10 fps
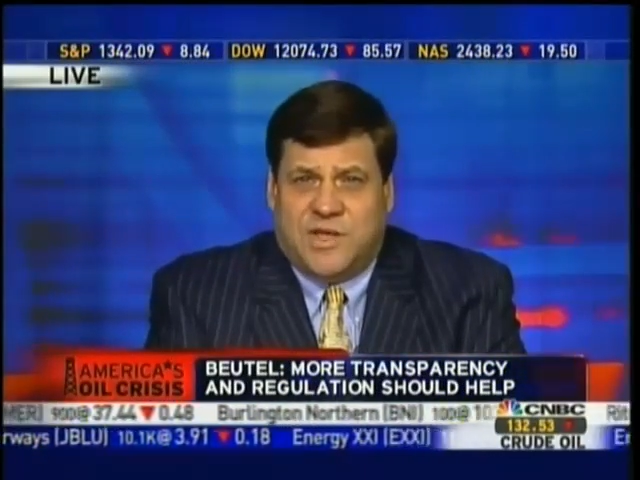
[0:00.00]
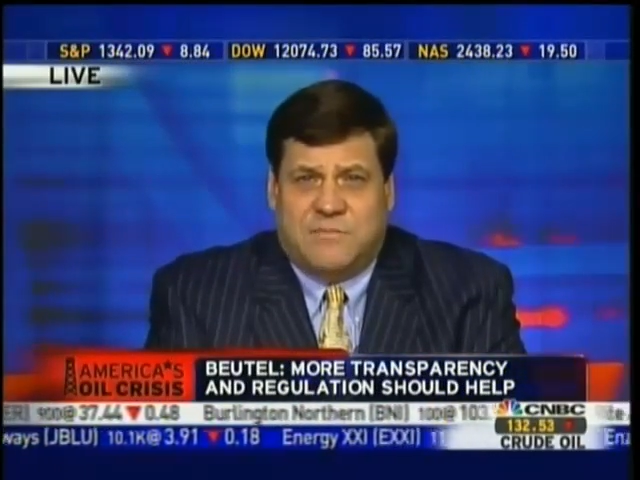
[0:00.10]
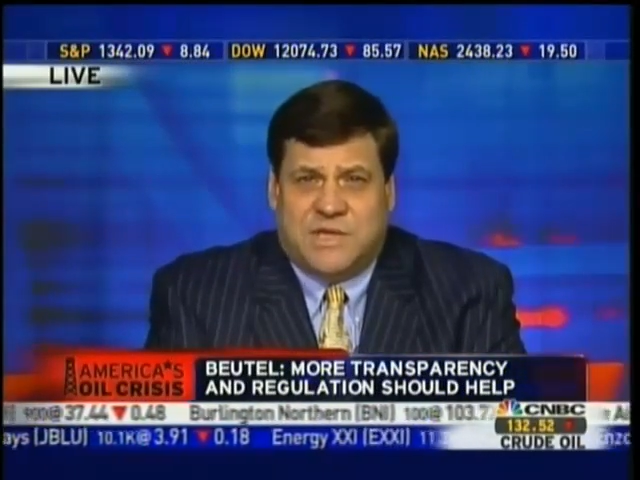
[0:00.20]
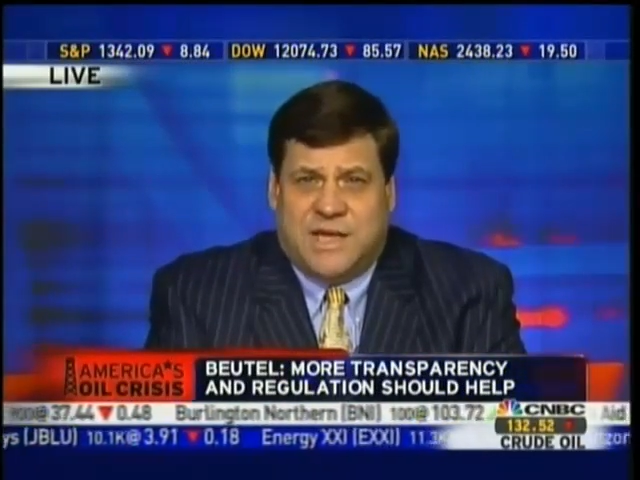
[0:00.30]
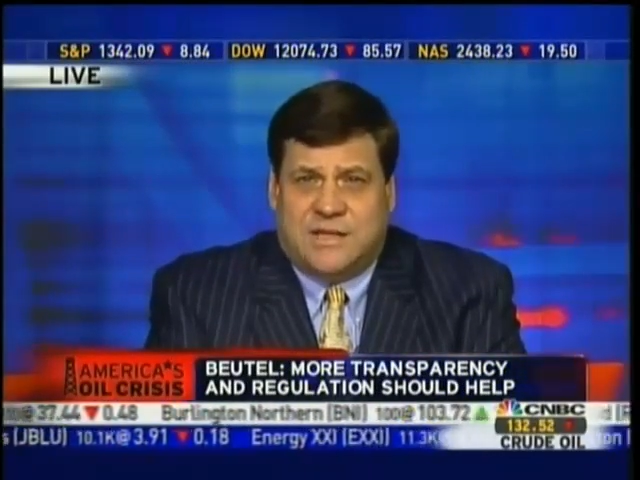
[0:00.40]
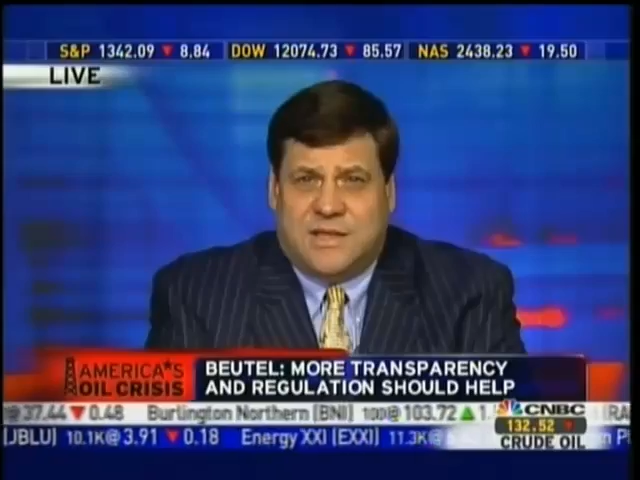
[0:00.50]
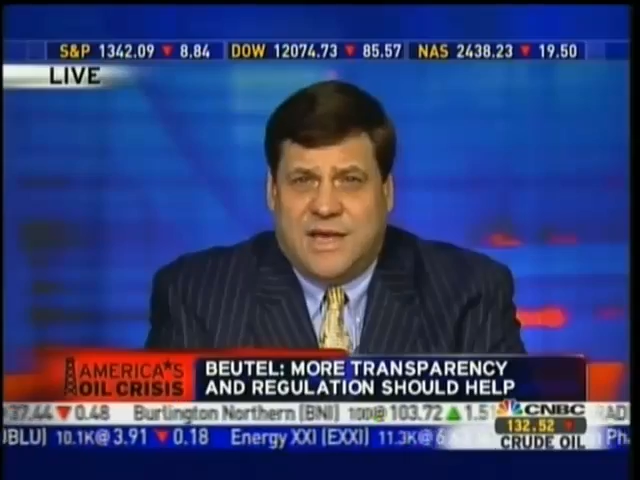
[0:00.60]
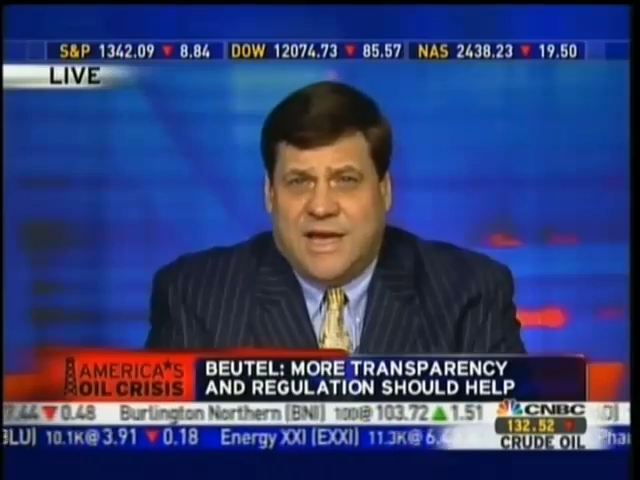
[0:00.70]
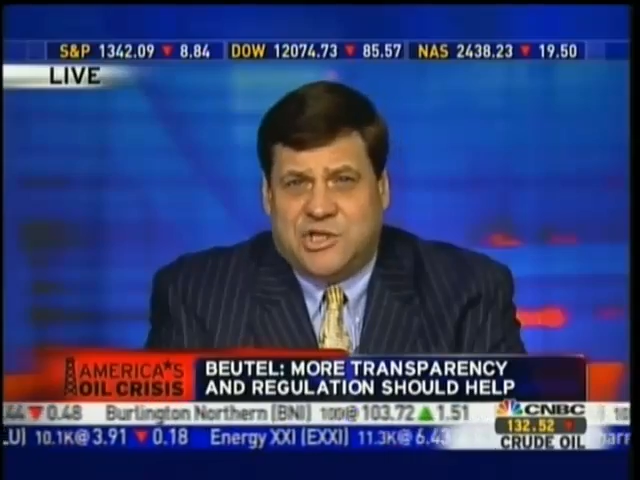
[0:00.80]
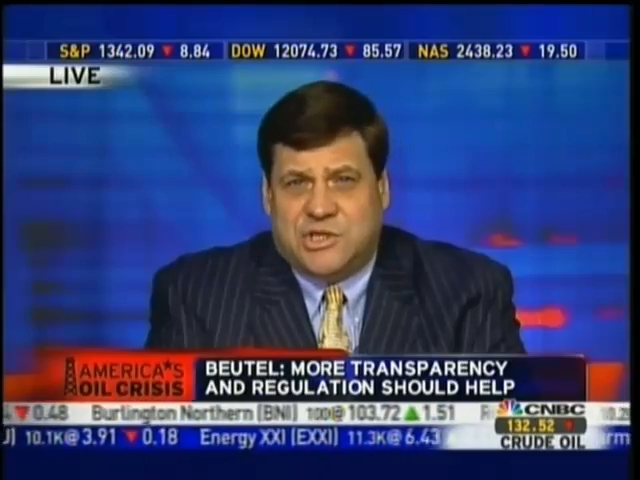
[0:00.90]
them to get
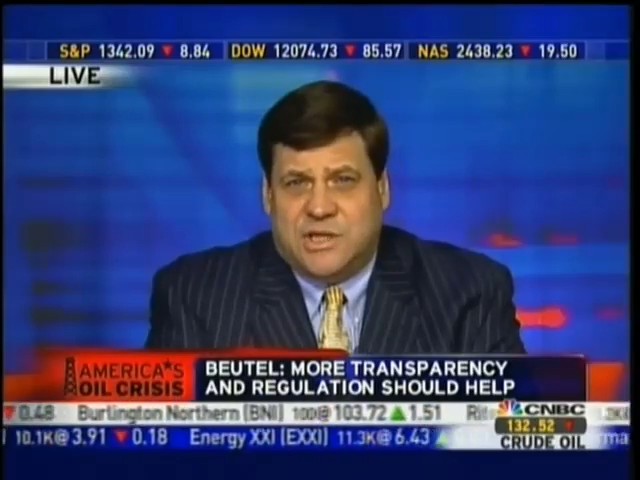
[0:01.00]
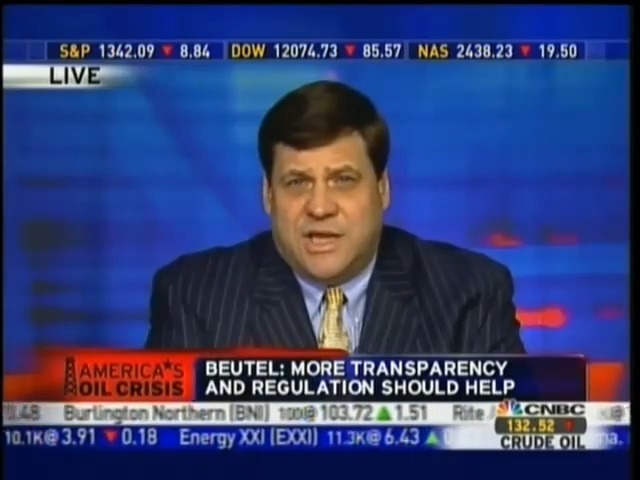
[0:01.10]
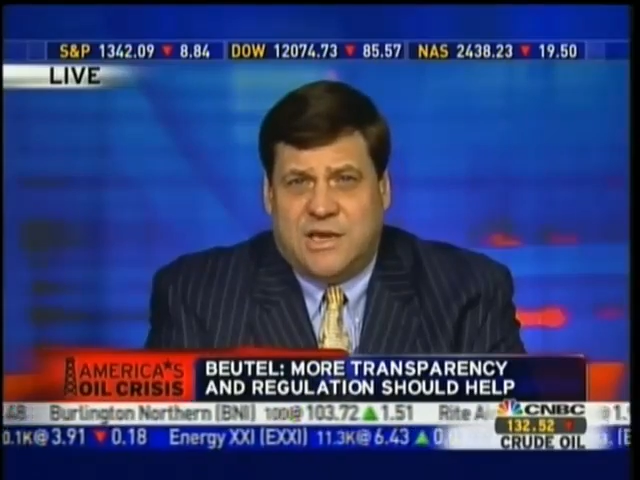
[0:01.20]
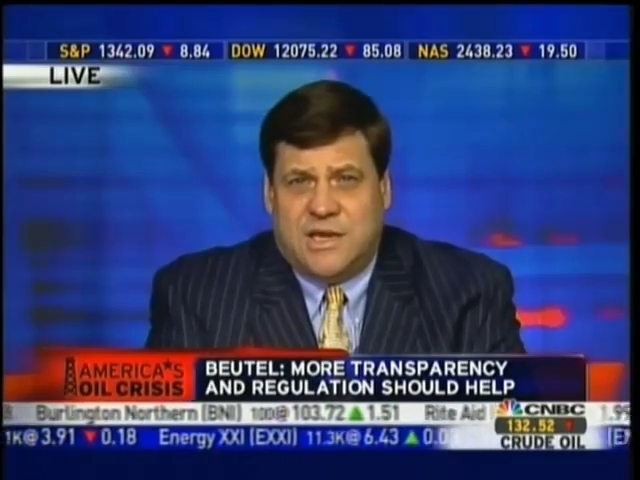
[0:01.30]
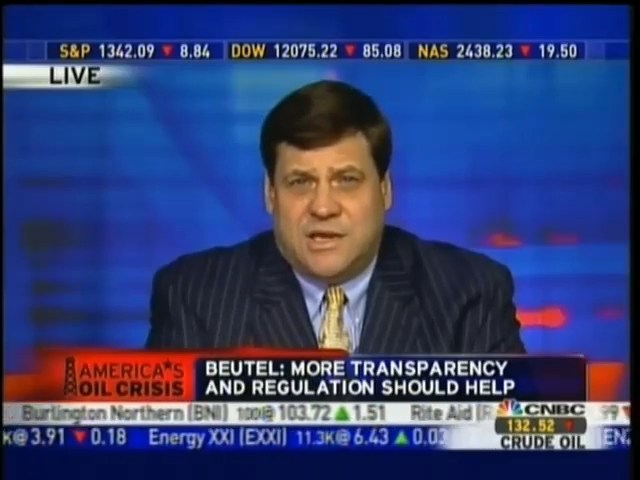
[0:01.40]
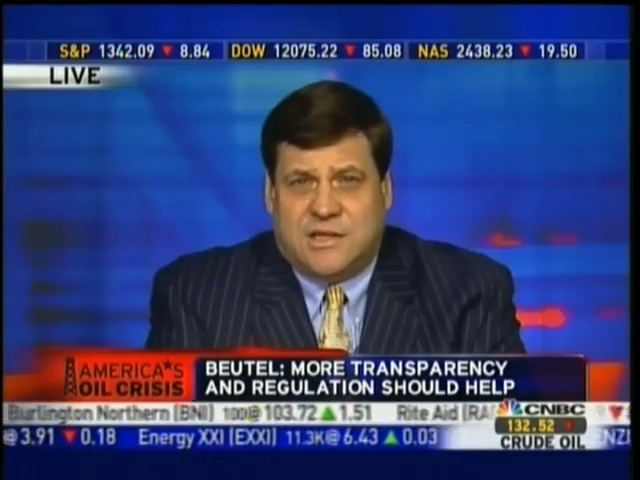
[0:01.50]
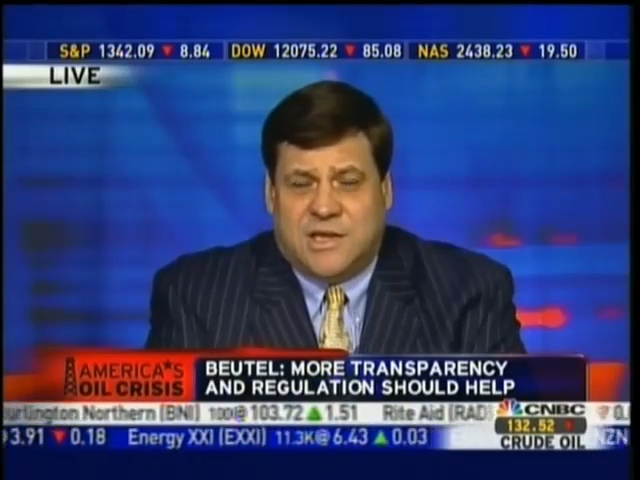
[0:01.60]
the action they need.